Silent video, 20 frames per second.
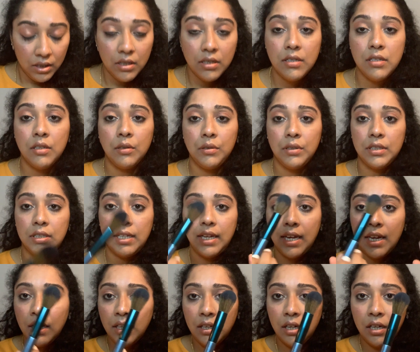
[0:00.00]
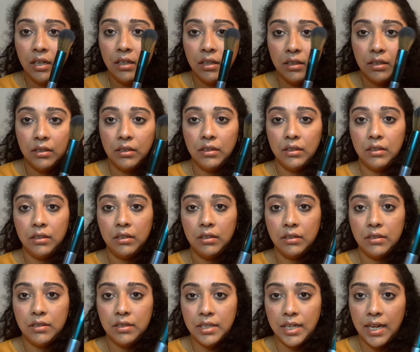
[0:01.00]
So take
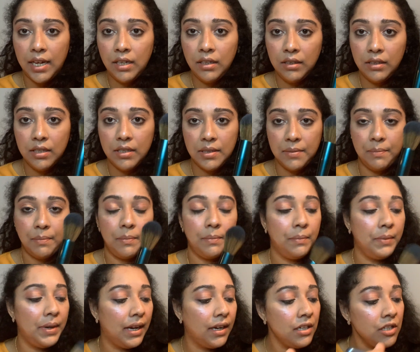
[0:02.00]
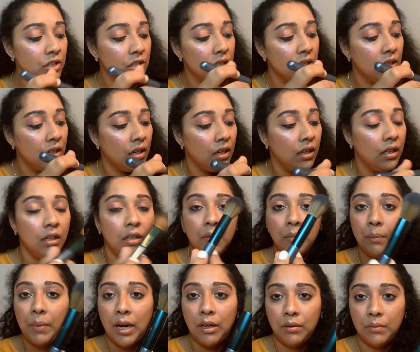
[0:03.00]
this blush,
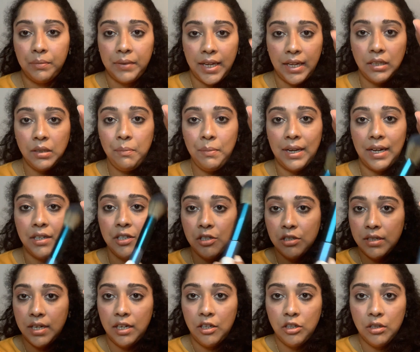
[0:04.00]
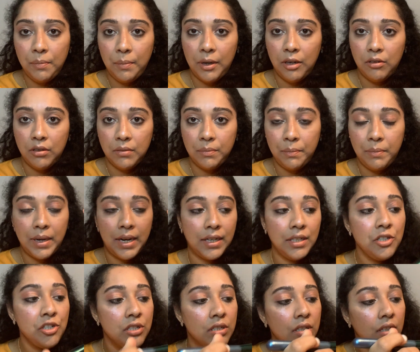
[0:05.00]
take a blush, take your
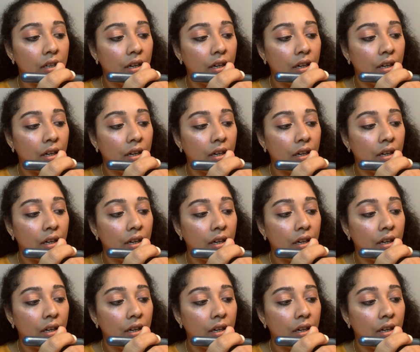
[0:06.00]
brush,